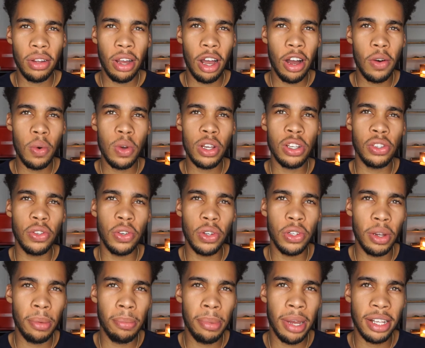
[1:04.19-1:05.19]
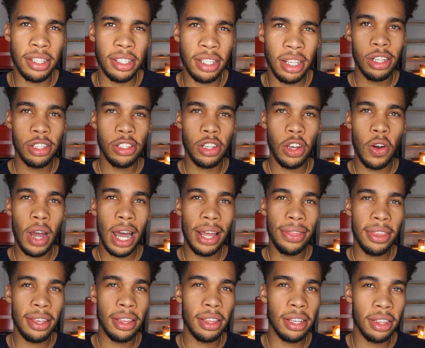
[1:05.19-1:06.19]
always doing your best. So I
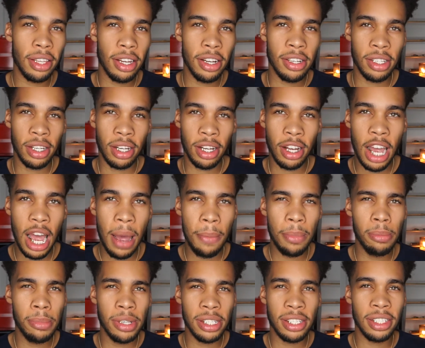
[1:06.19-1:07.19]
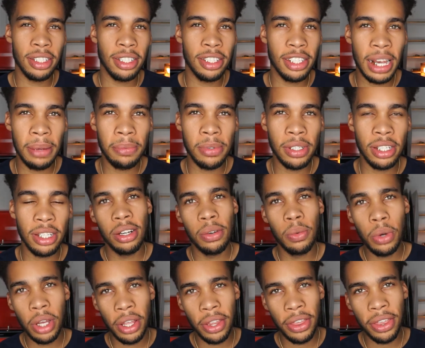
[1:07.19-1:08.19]
think that there's a common misconception
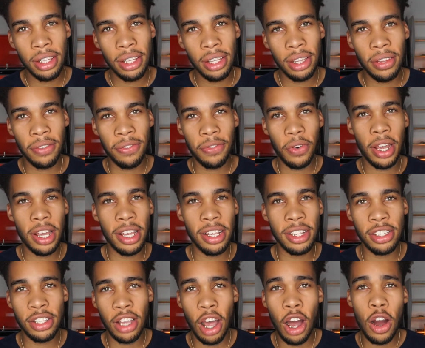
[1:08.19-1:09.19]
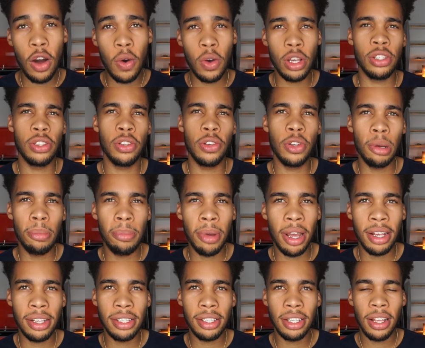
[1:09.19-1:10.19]
with the phrase always do your
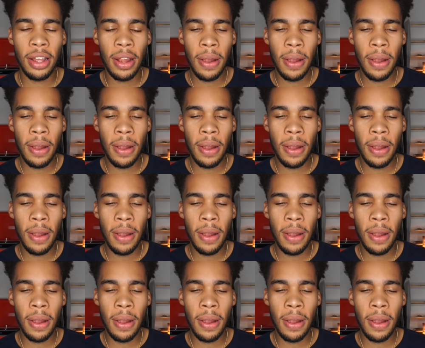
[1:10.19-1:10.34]
best,